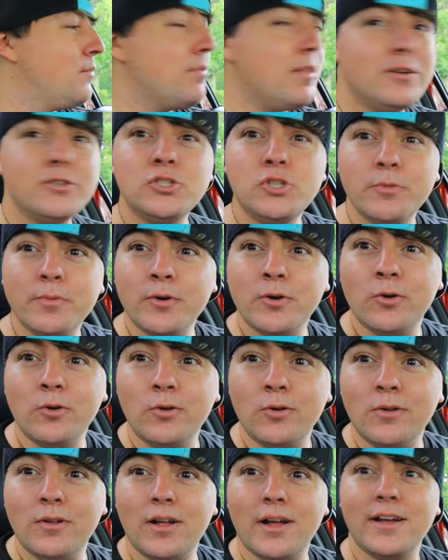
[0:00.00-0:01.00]
that was super
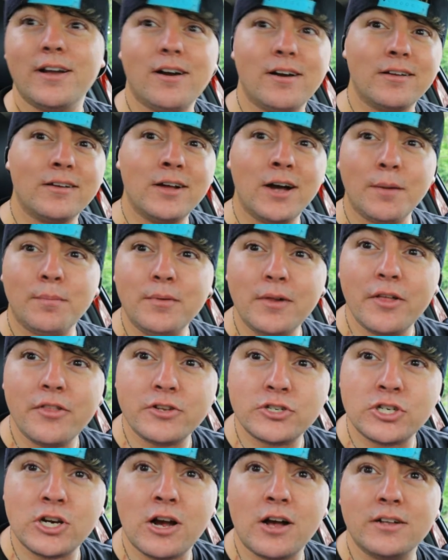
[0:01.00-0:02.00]
cool. I got a couple of
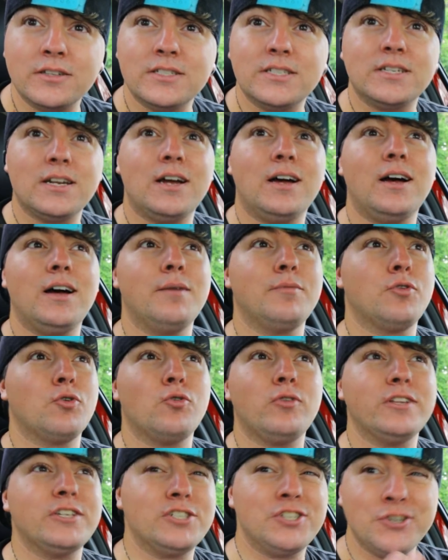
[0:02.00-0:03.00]
the shots. There are
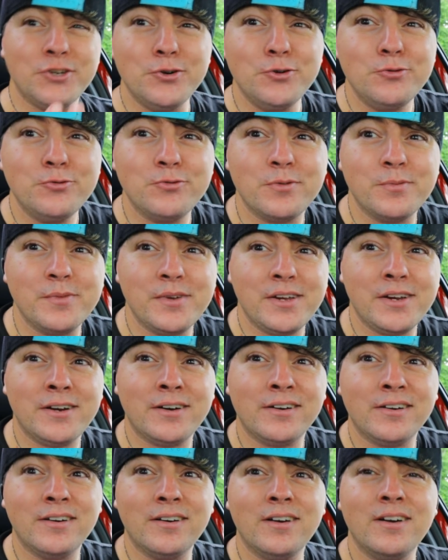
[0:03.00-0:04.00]
only two from
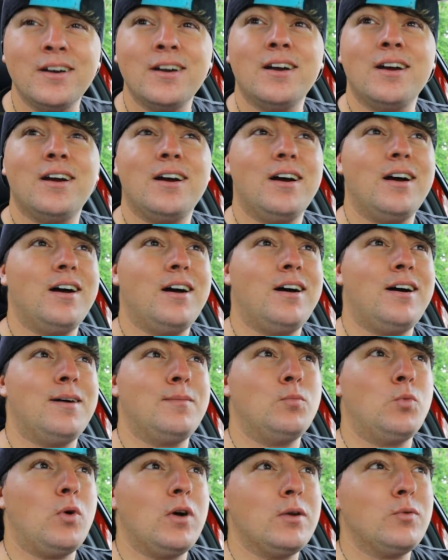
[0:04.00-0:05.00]
here.
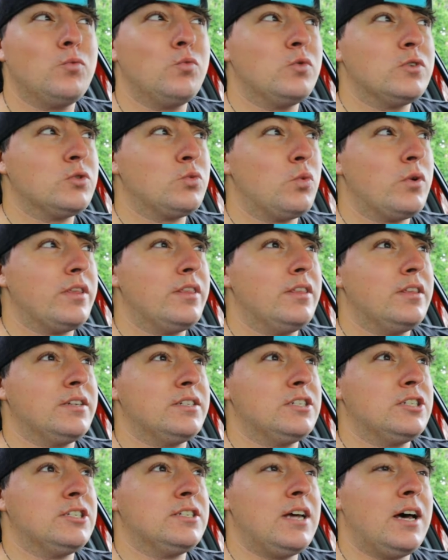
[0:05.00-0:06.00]
One was with the
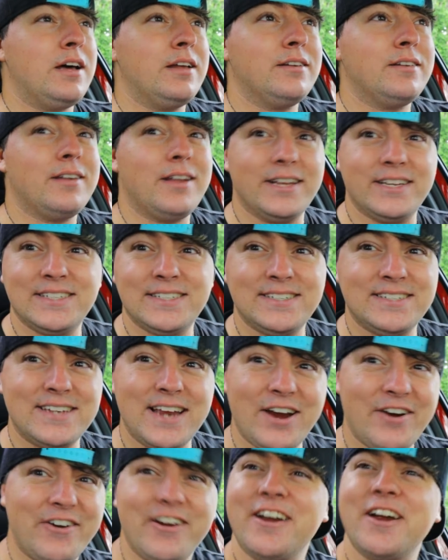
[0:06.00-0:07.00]
sun, like
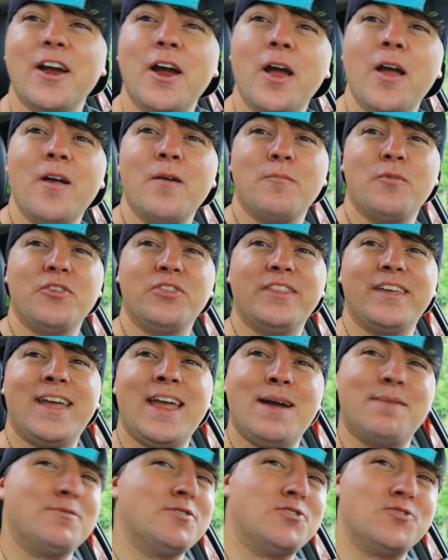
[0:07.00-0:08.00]
staring, putting the camera